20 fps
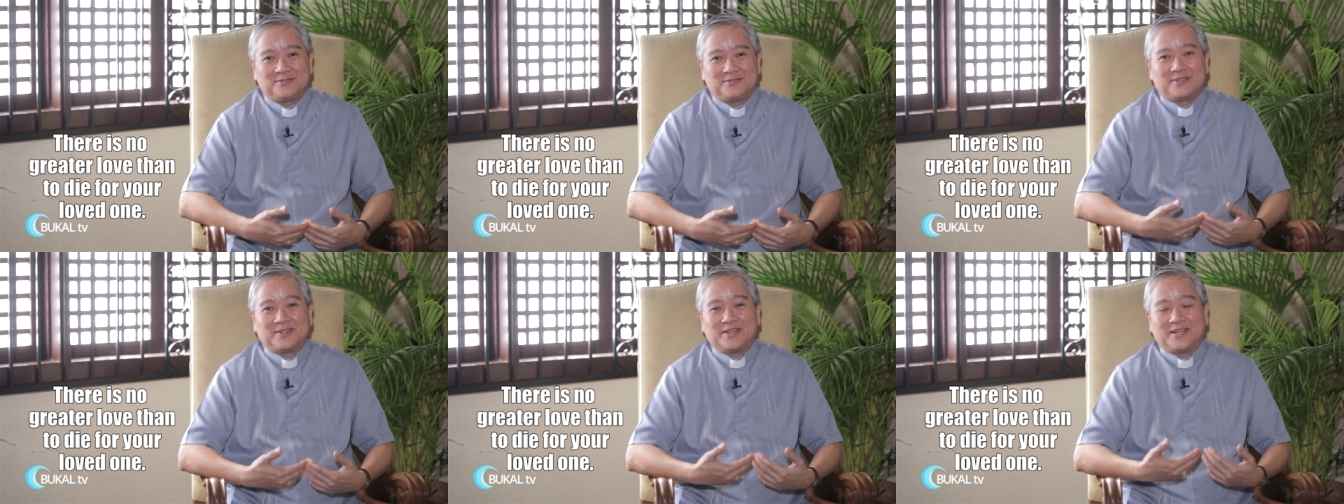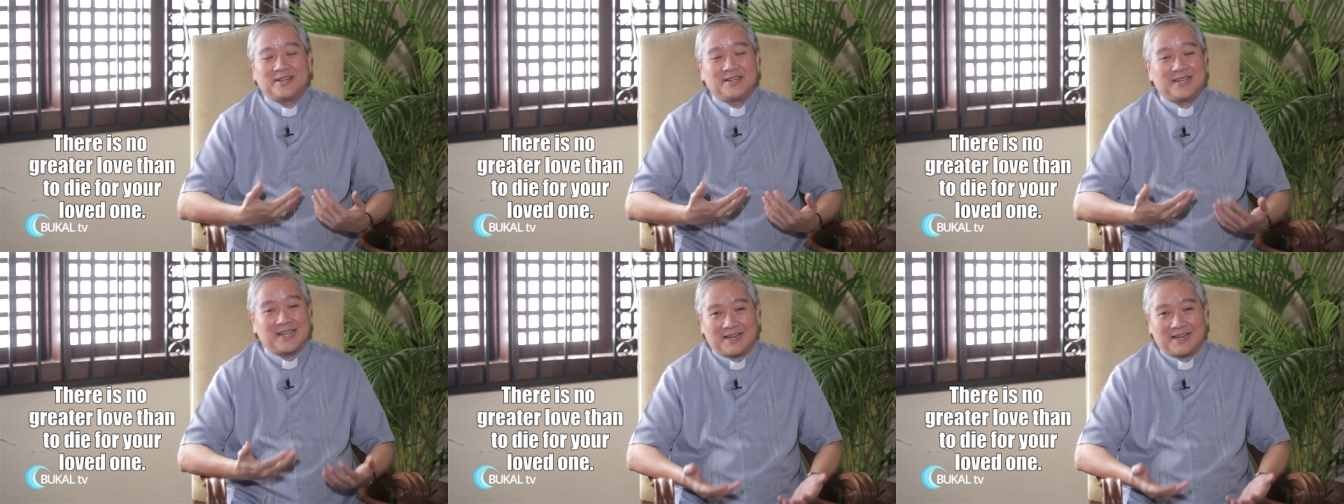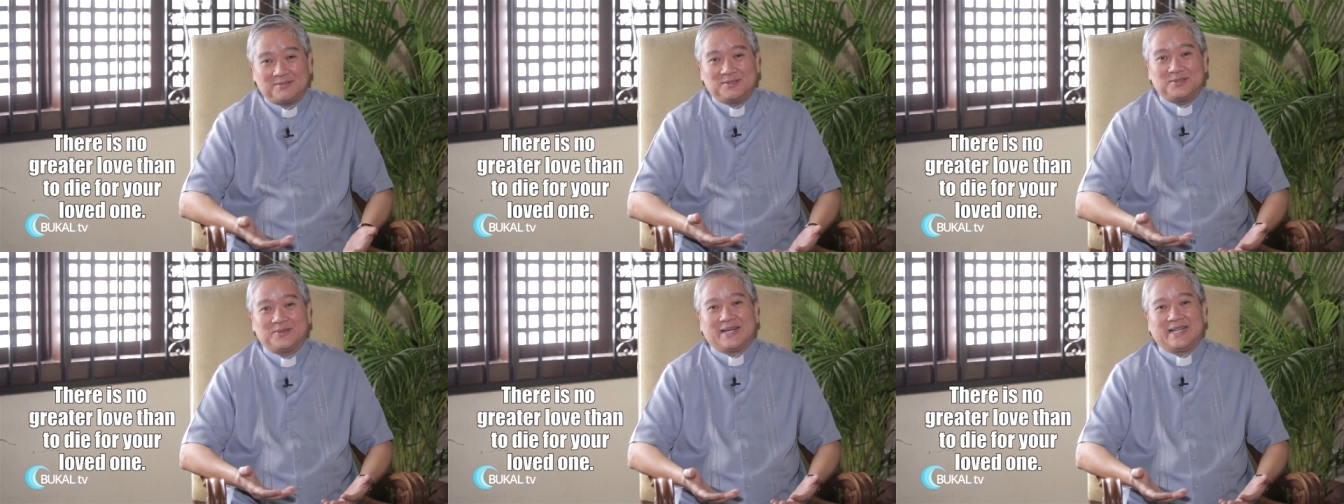for your
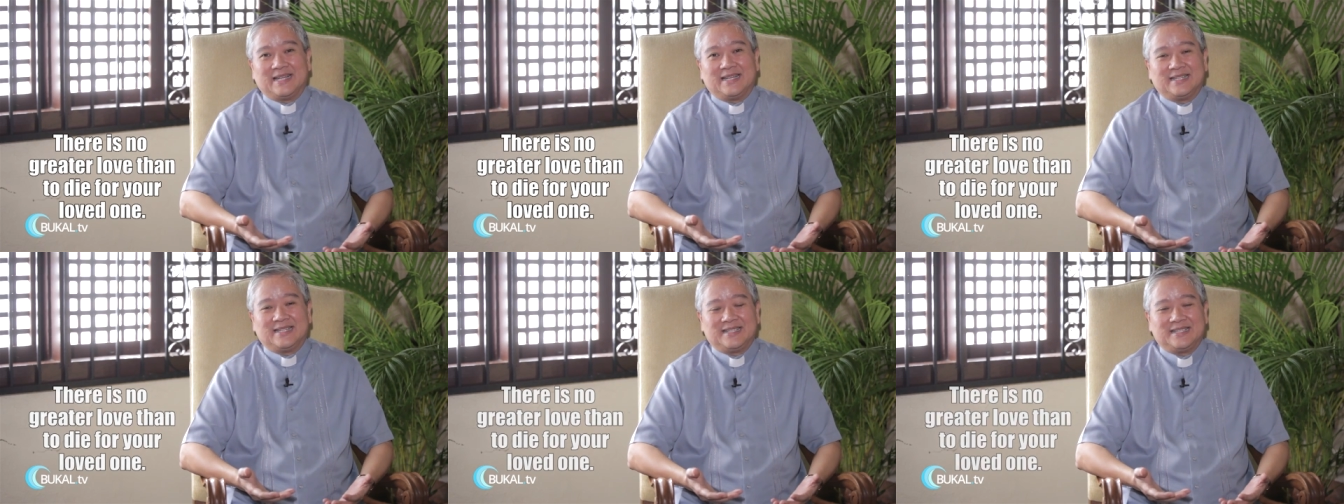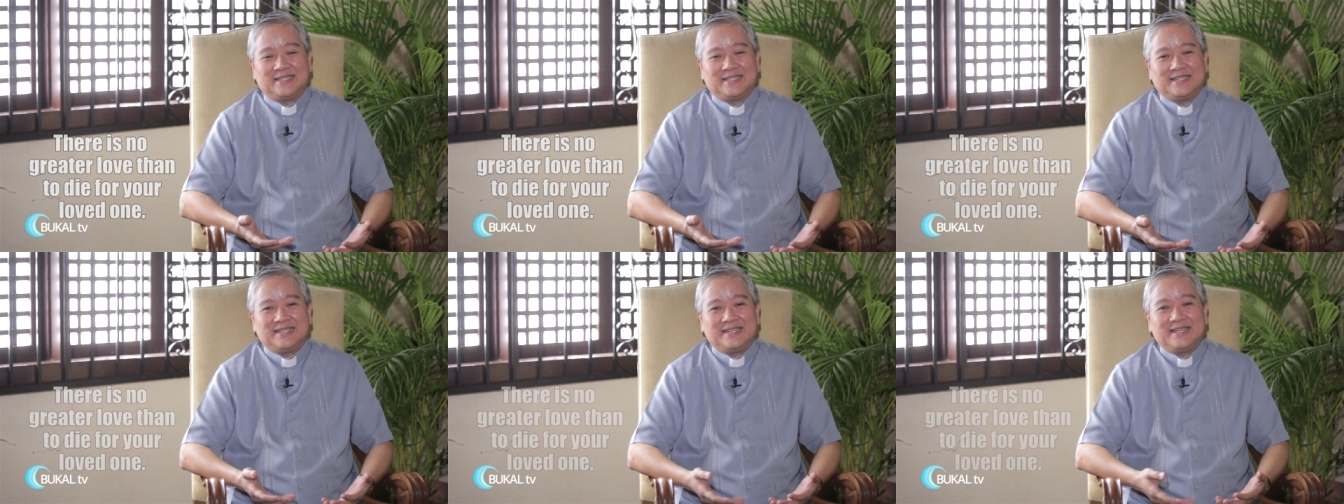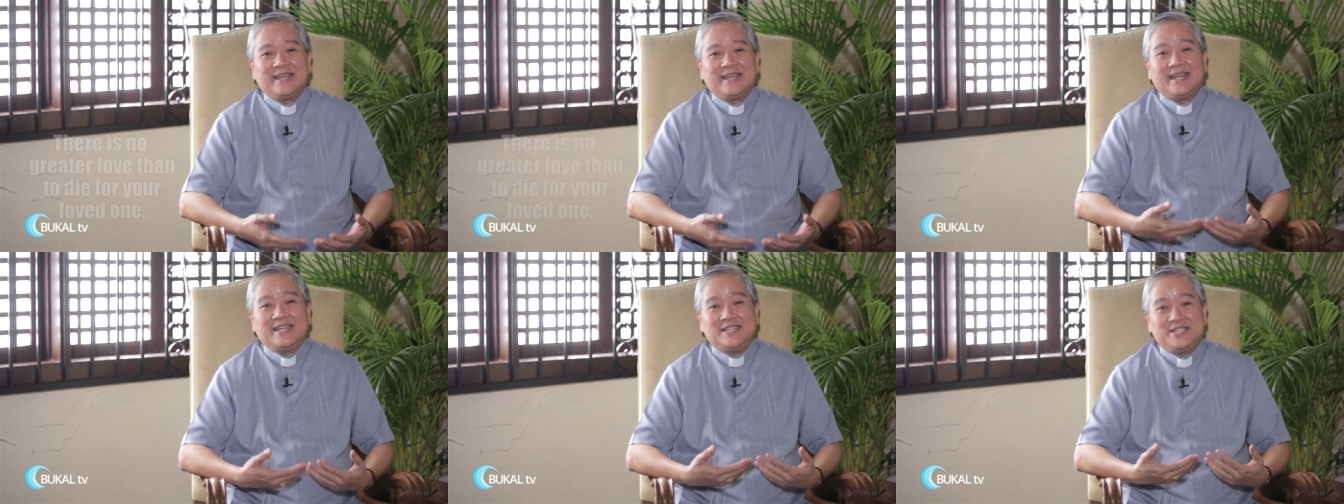loved one.
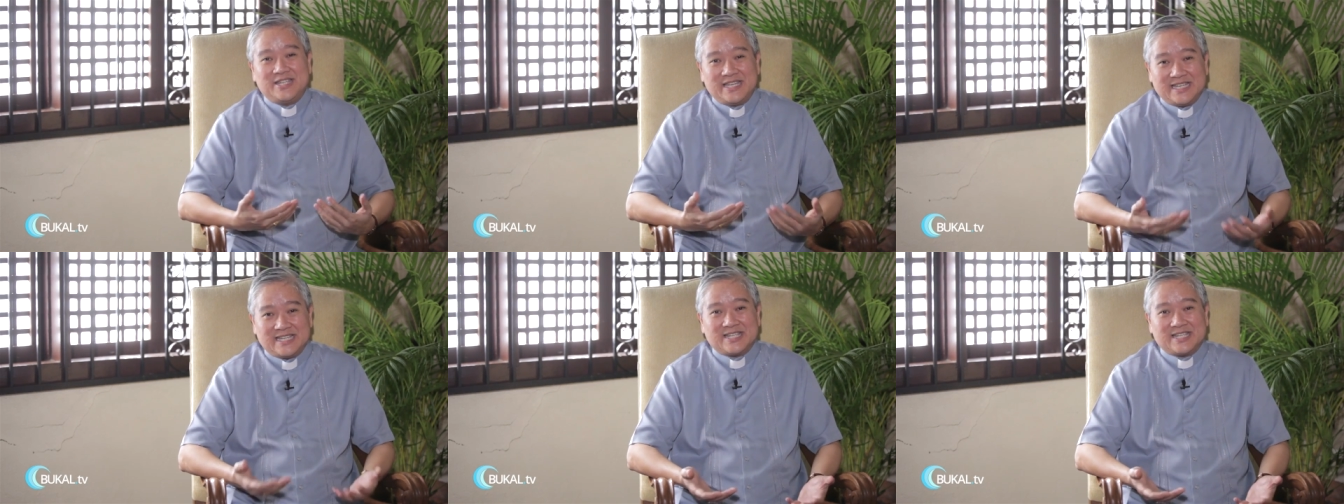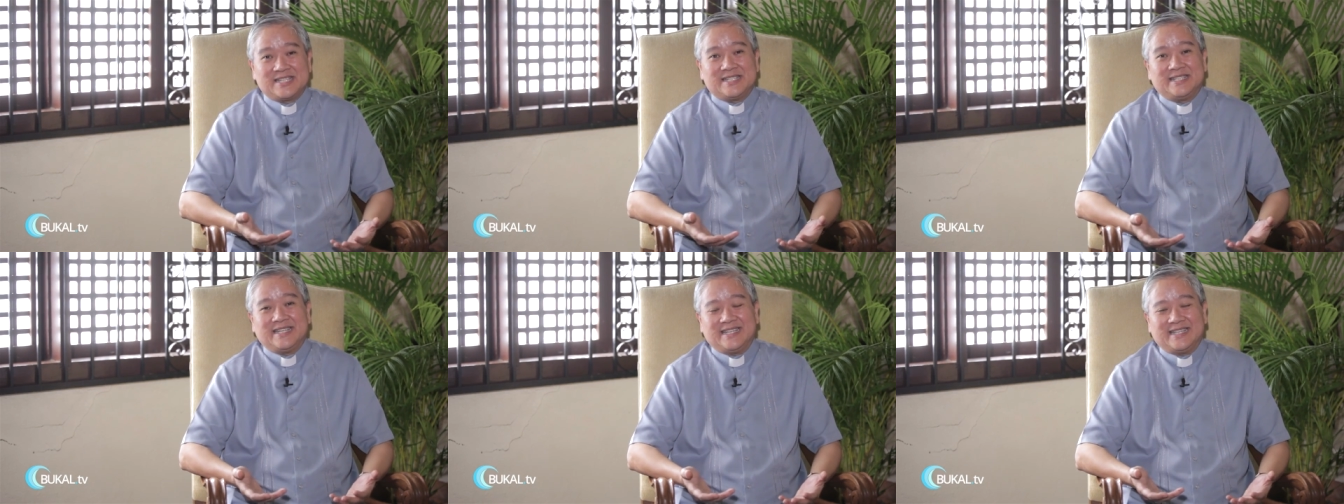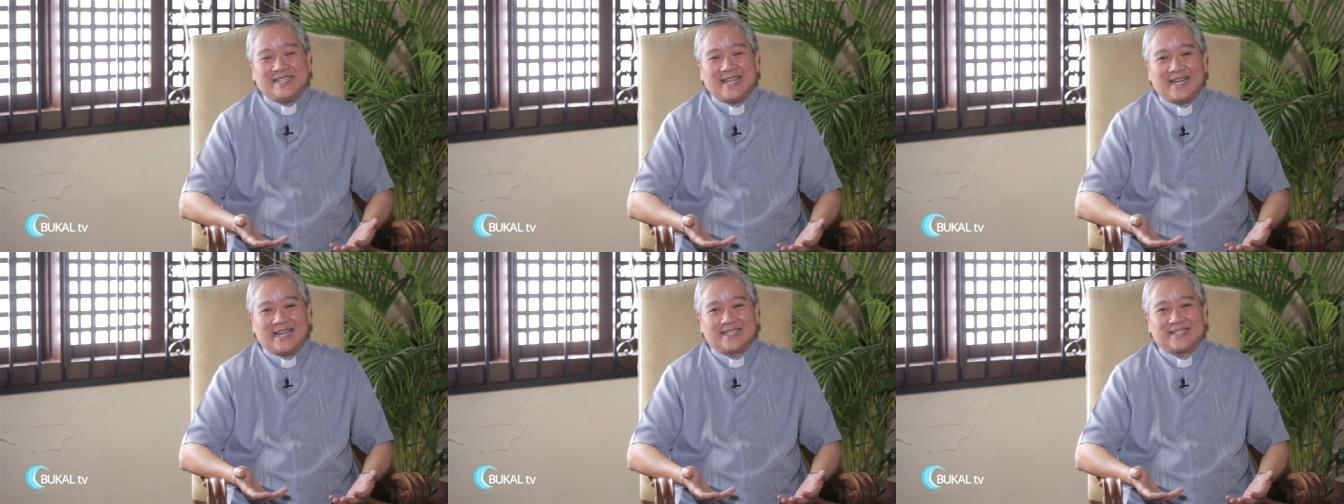And Jesus
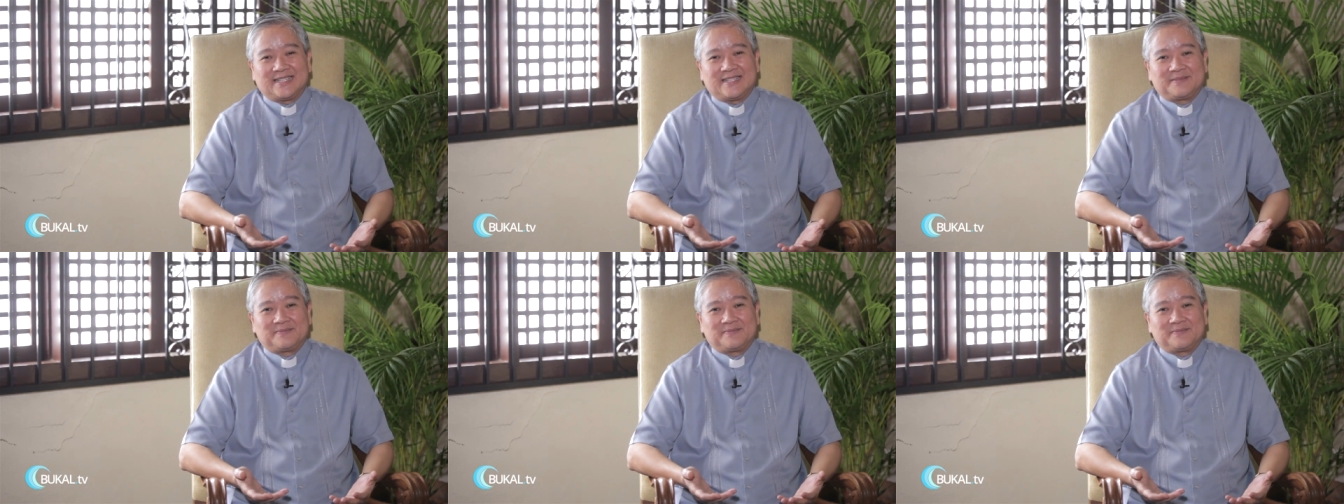did that.